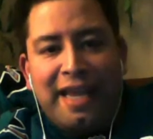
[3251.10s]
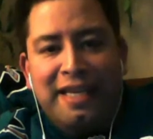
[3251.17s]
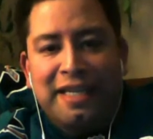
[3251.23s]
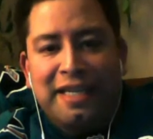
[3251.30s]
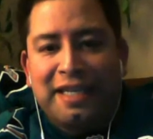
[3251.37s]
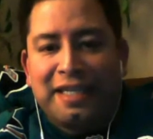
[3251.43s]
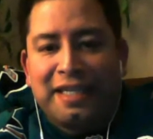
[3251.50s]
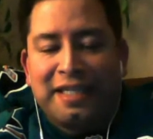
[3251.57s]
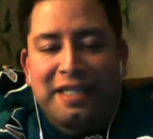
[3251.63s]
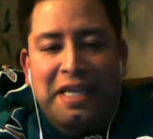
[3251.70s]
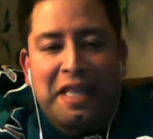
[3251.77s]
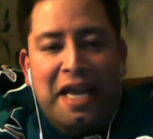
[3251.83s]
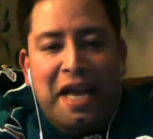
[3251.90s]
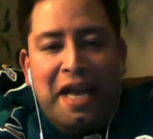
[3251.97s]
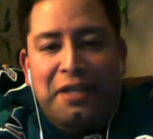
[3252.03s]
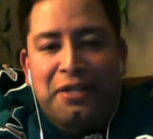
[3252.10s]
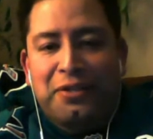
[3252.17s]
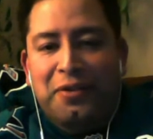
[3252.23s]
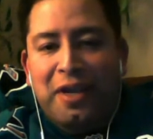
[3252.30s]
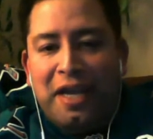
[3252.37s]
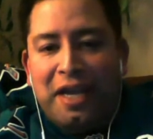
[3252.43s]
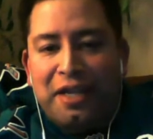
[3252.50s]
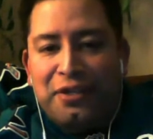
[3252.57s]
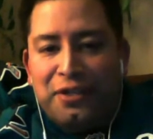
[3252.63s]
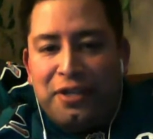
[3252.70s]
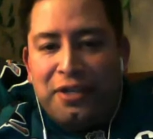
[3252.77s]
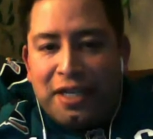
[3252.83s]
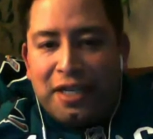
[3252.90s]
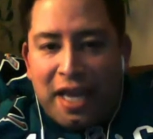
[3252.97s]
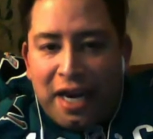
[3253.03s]
didn't see that, so I gotta
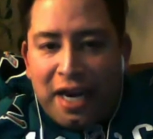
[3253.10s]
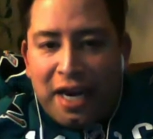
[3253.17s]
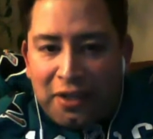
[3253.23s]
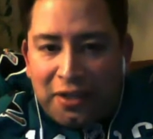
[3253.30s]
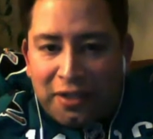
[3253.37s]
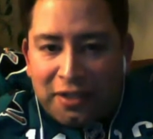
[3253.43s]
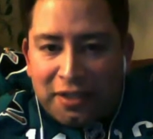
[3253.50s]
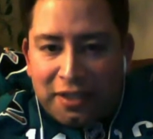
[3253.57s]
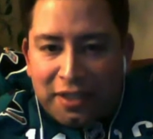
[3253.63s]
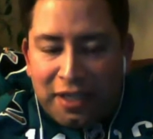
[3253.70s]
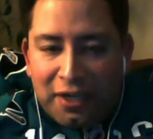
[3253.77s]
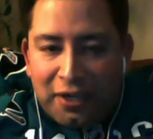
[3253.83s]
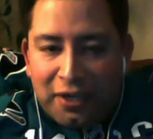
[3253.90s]
check that out later.